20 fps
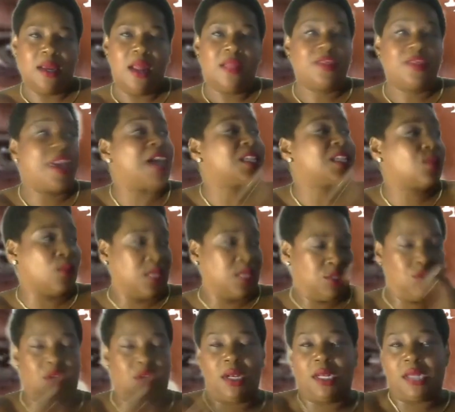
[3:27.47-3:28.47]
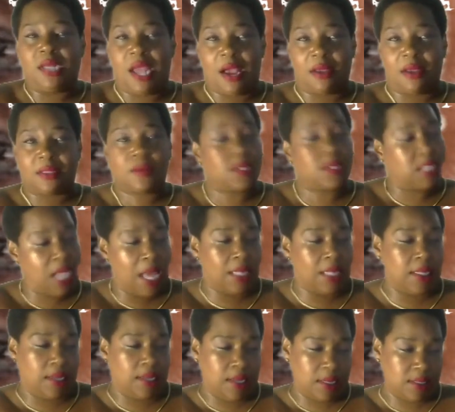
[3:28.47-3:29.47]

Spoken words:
That's what Trina Downs was telling us.